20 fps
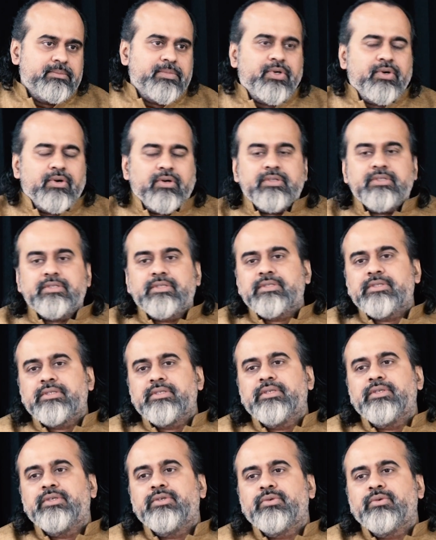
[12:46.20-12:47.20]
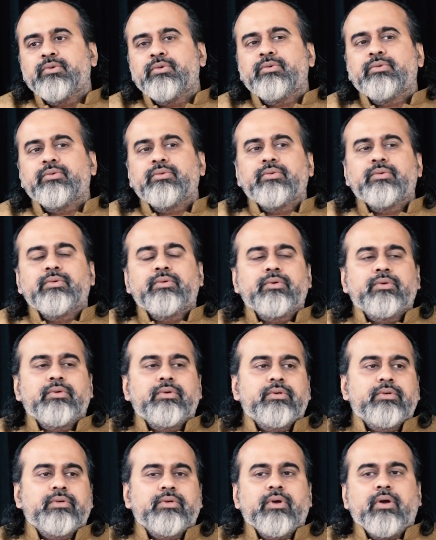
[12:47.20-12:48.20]
Because you
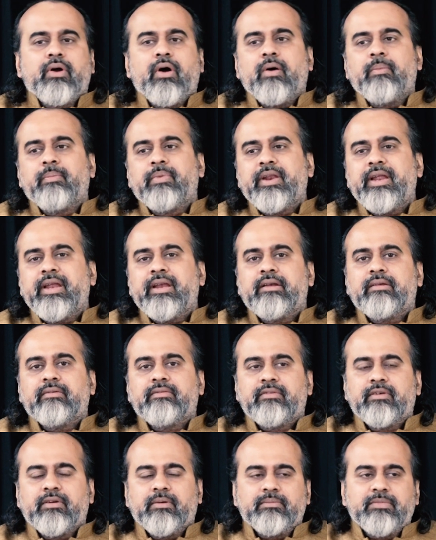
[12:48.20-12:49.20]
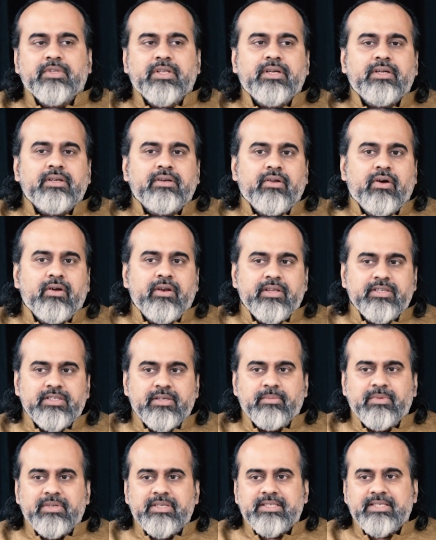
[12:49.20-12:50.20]
operate from the
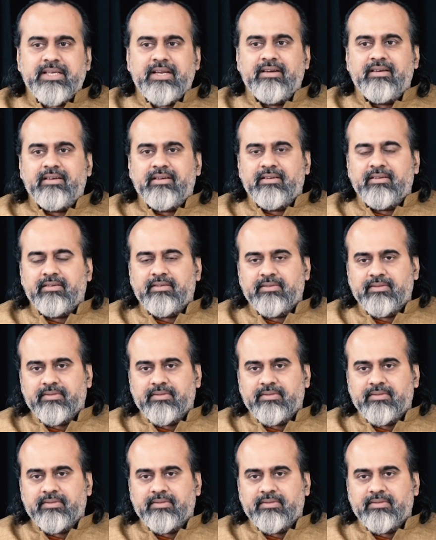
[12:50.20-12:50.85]
knowledgeable center.